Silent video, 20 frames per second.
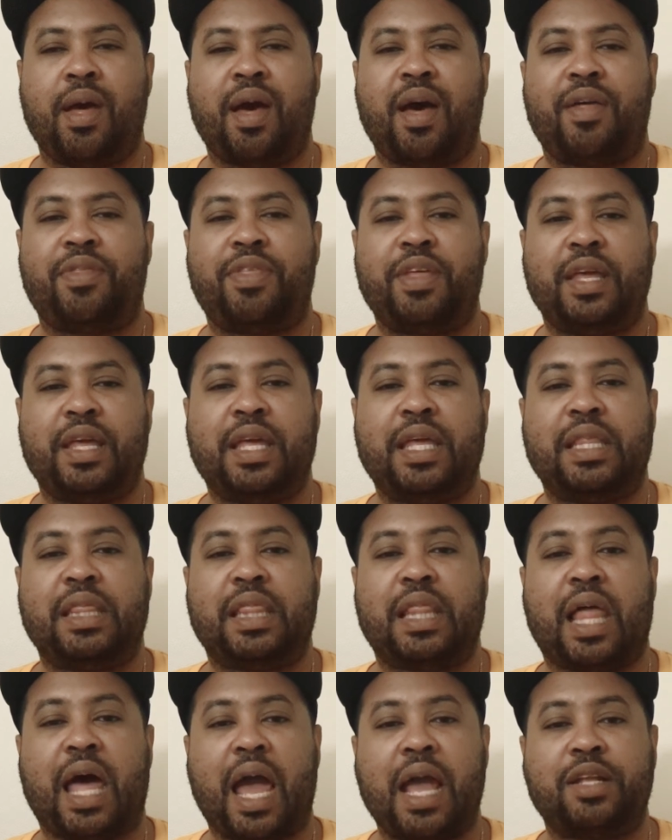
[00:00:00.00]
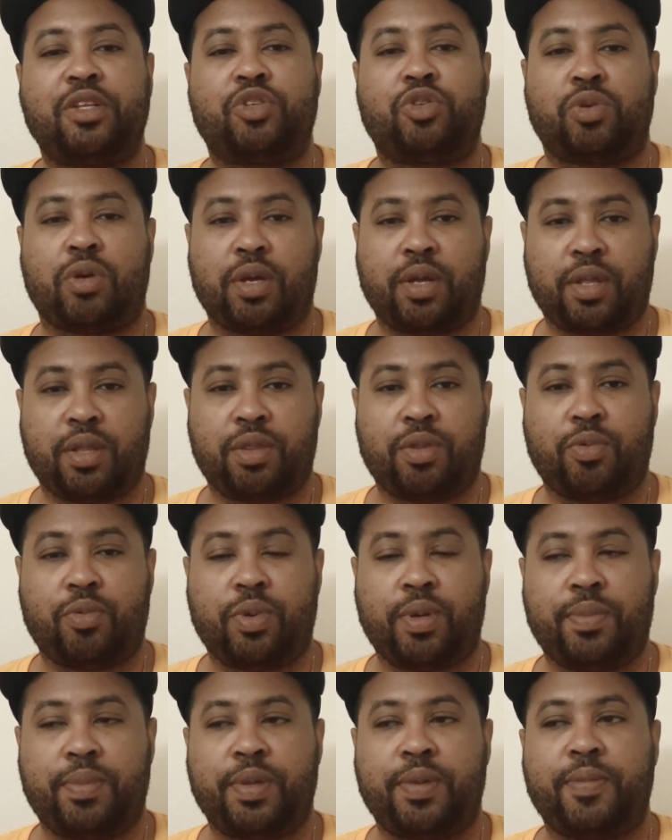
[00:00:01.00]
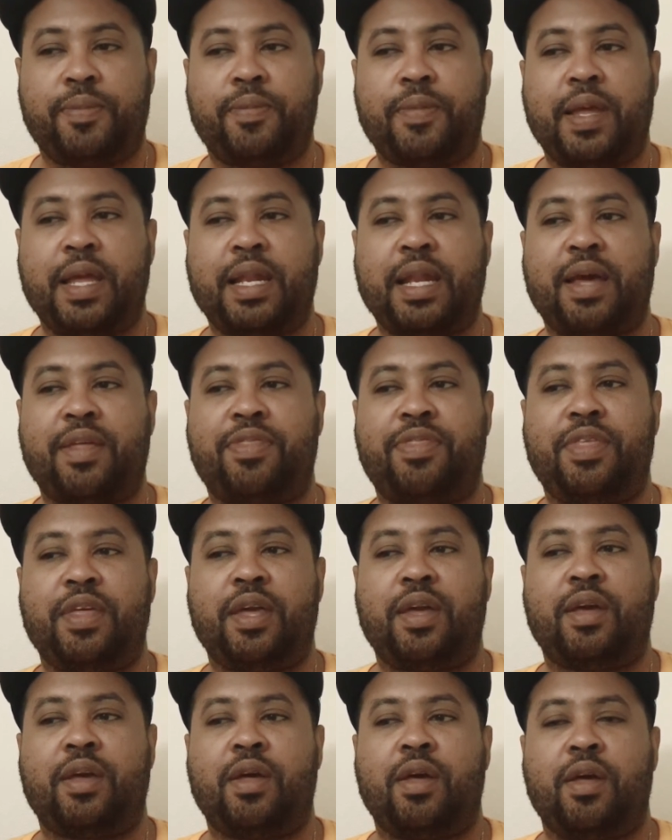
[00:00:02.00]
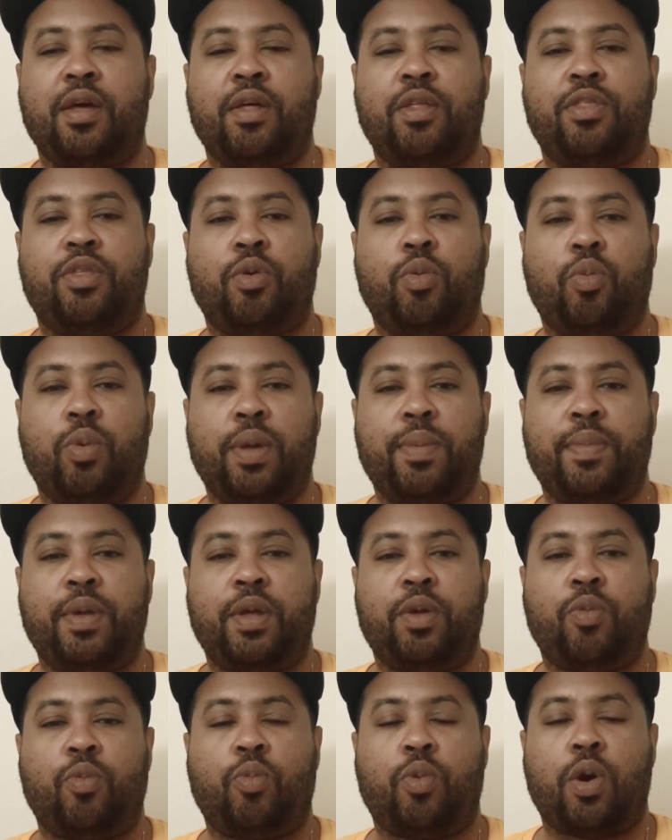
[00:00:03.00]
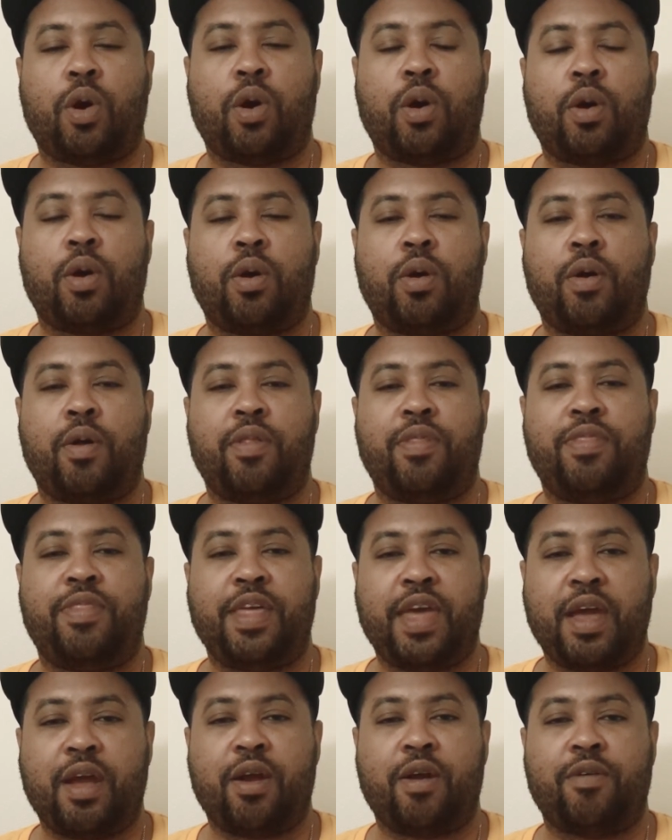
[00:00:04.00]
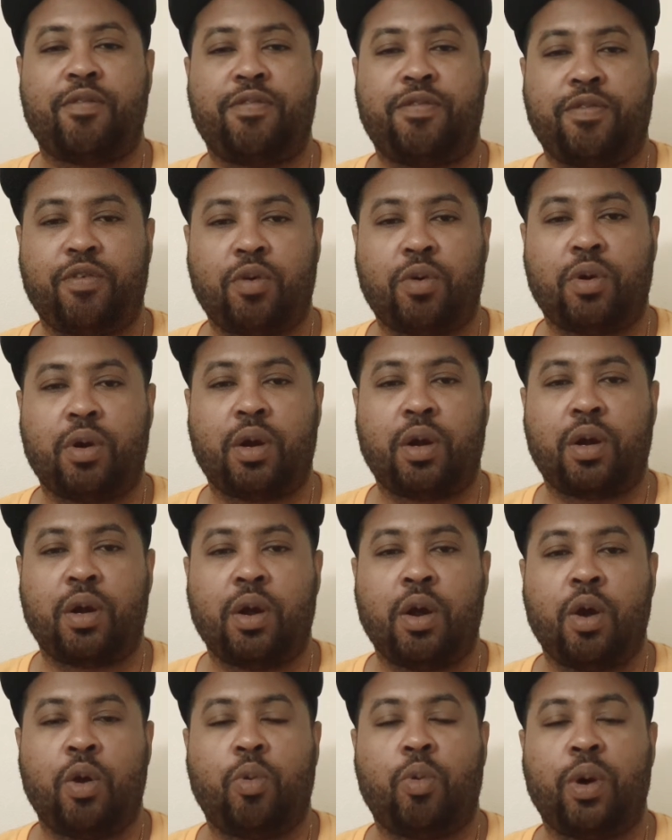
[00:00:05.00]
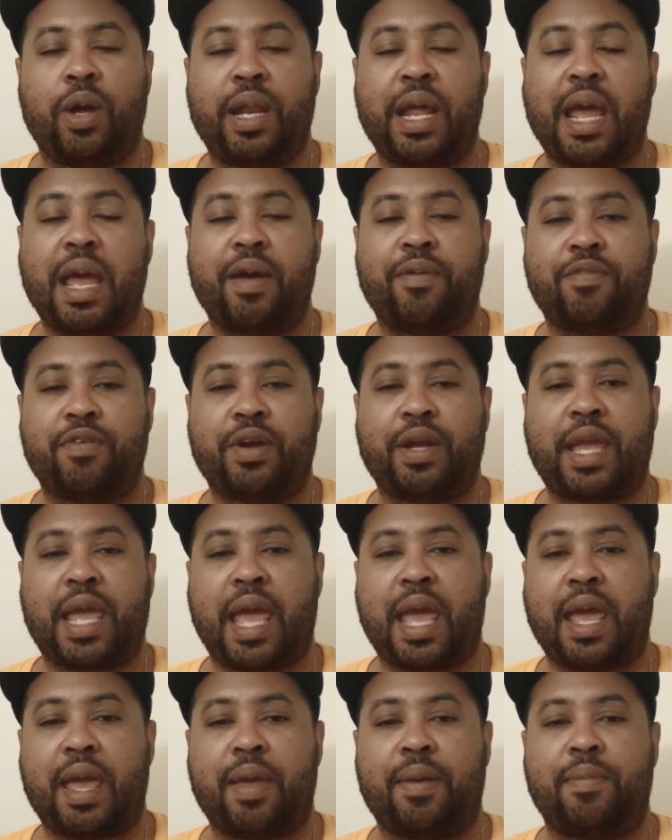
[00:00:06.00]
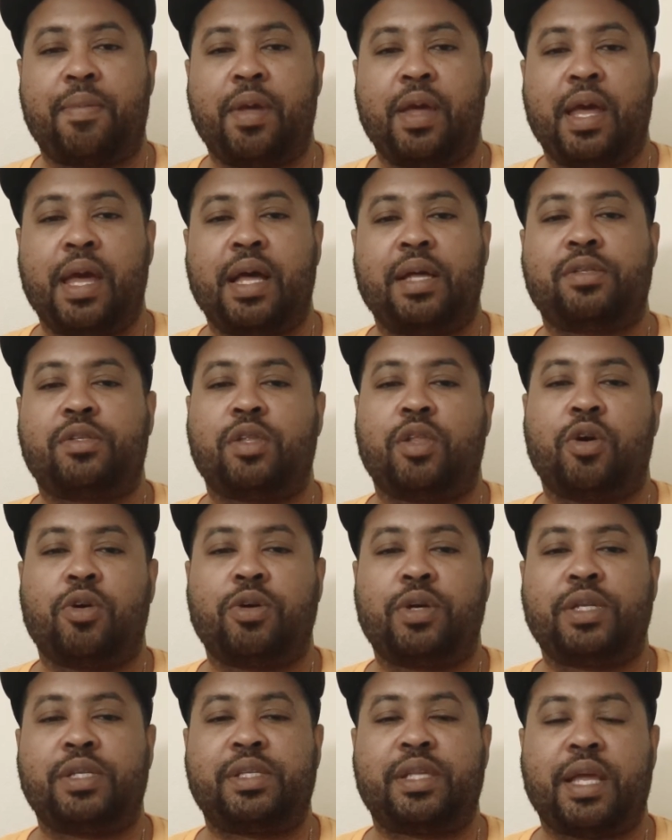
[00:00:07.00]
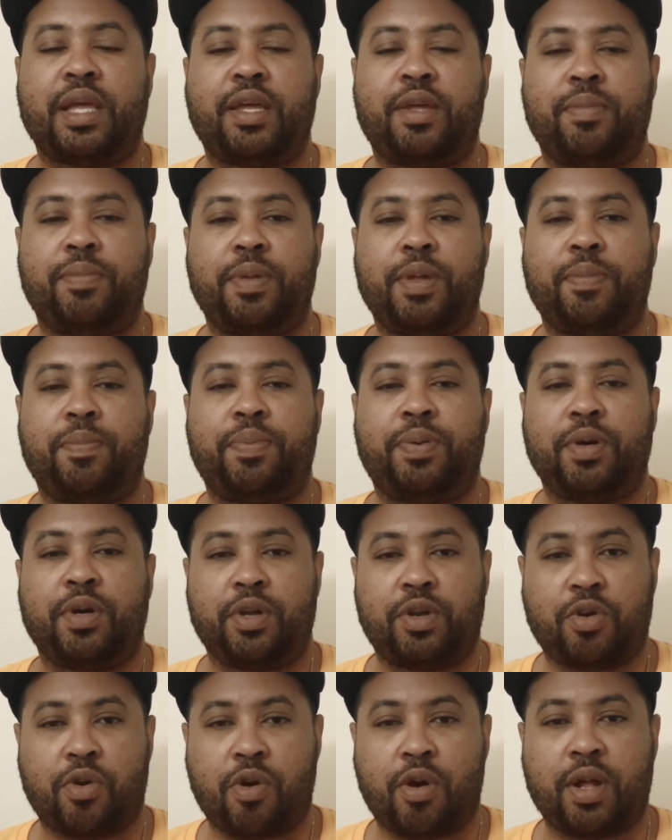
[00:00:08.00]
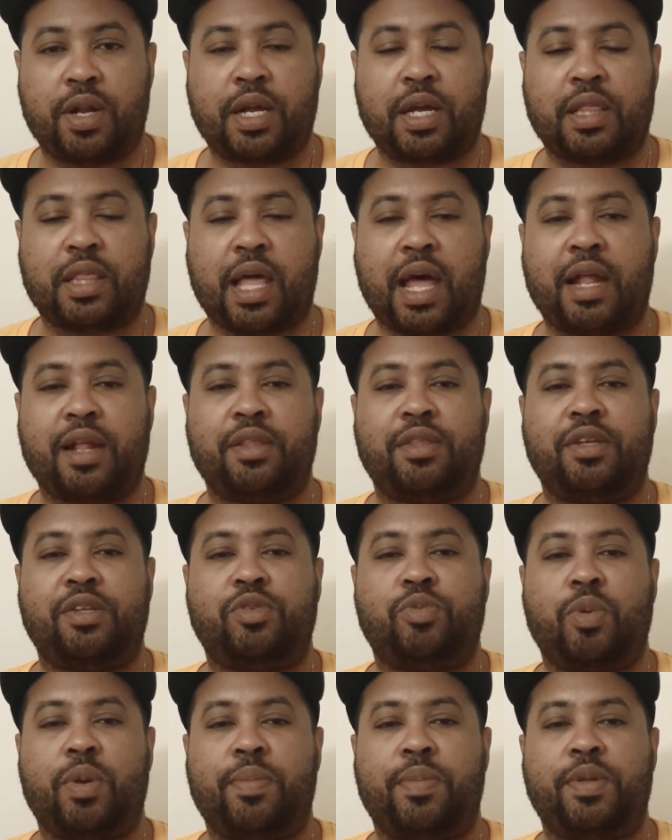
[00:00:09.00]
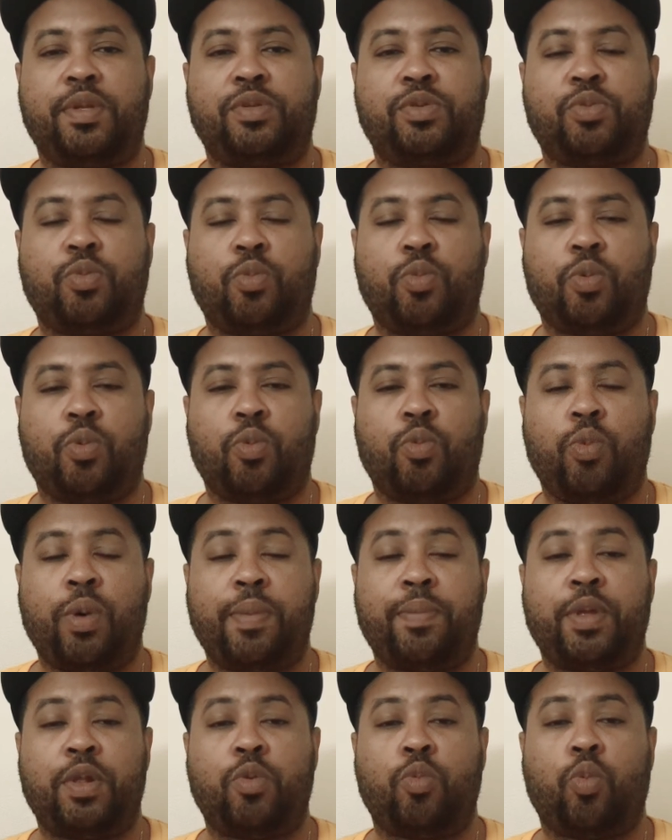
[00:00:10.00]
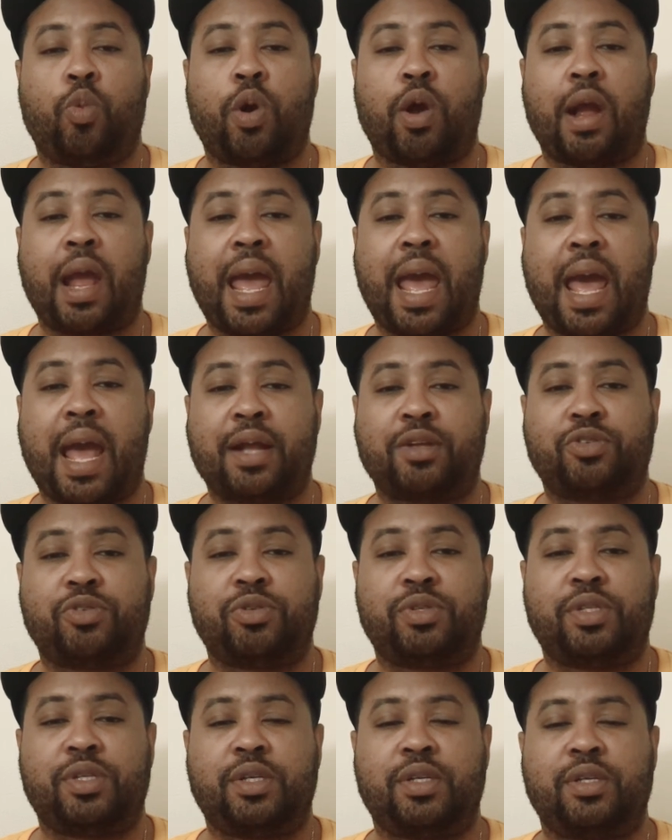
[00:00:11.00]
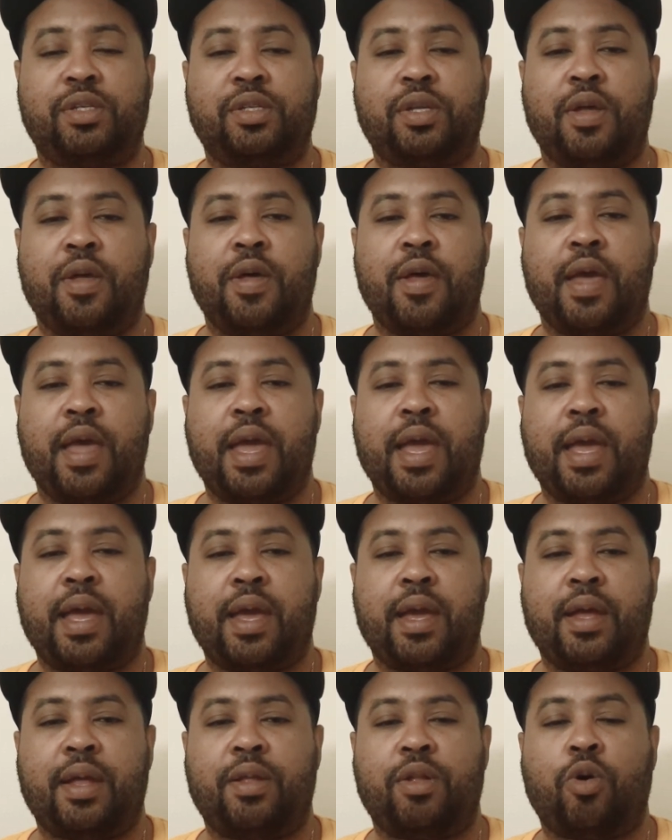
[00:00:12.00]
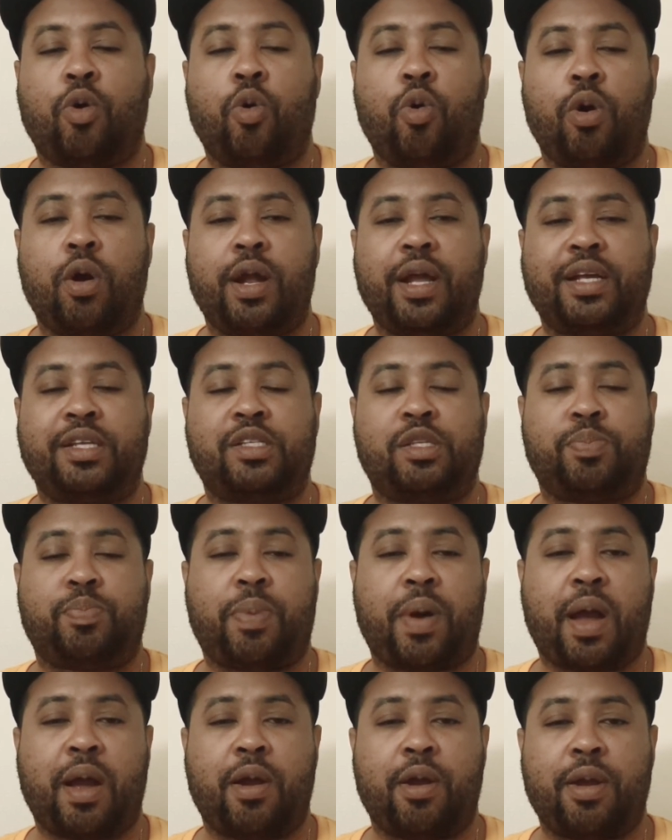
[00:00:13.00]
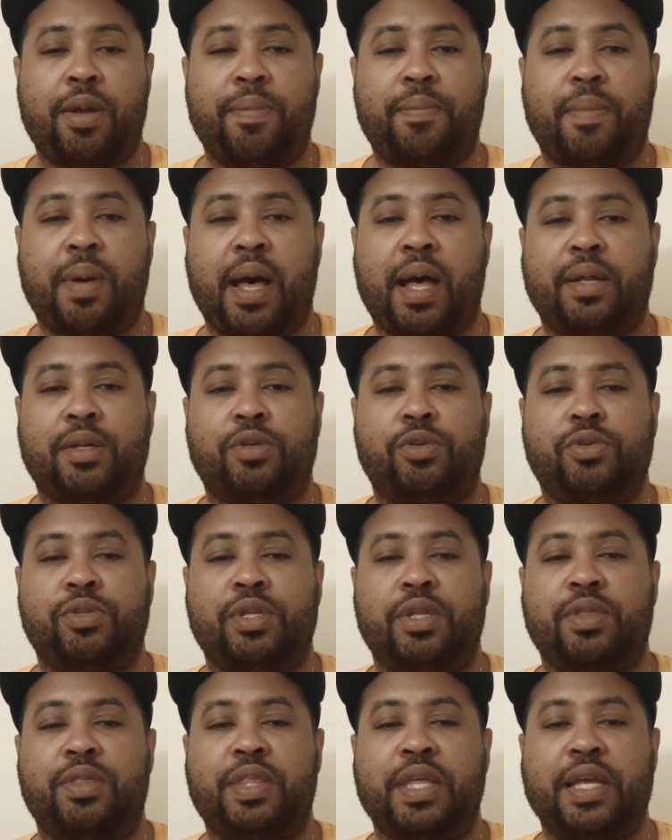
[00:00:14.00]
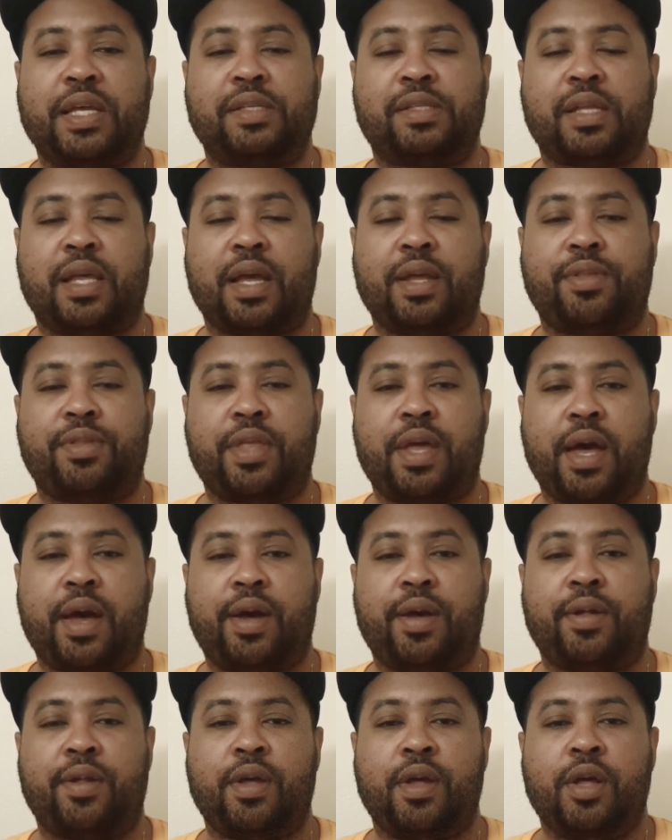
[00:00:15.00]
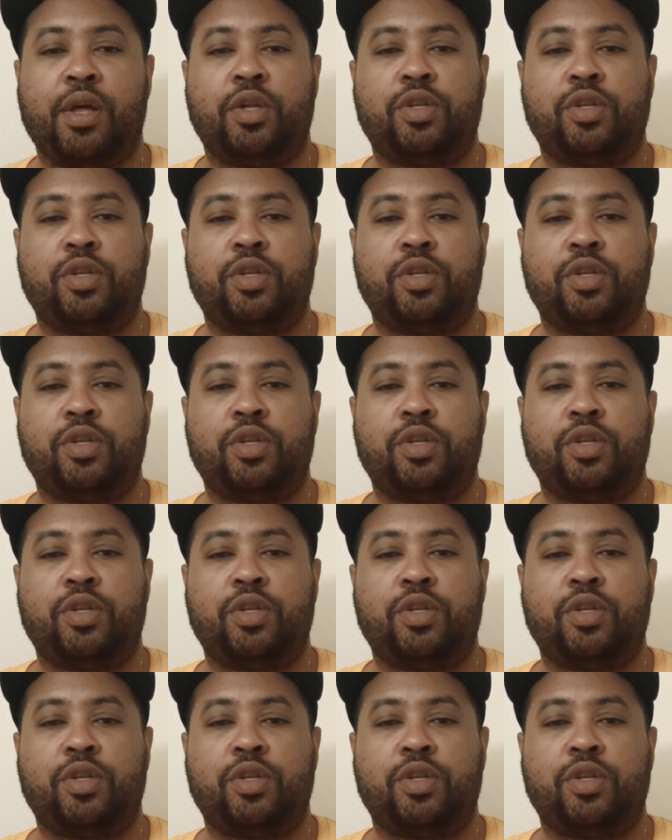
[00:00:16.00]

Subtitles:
I think he liked drugging the women, and I think the women were there for whatever came, as long as they could be put on. A lot of these women were actresses and or aspiring models and things like that.